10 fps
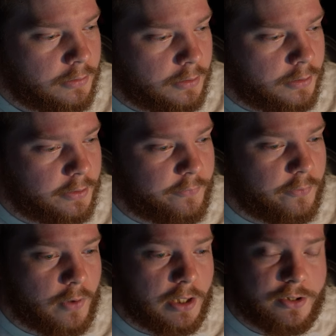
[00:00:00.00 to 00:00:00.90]
If you've
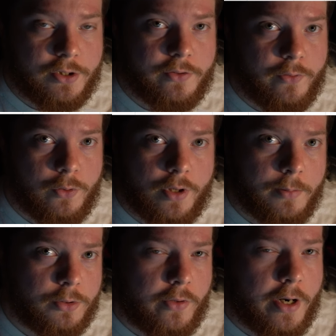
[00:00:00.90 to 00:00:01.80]
watched this a few
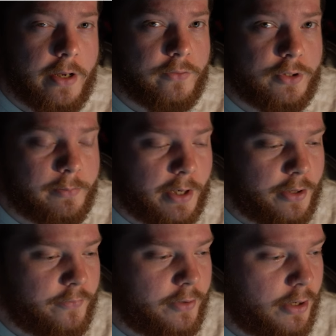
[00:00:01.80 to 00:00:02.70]
times already or seen my
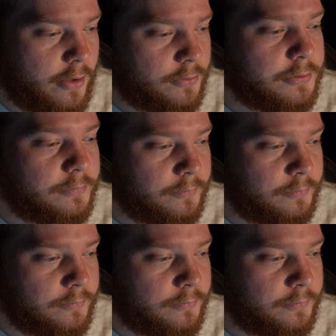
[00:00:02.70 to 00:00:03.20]
other videos,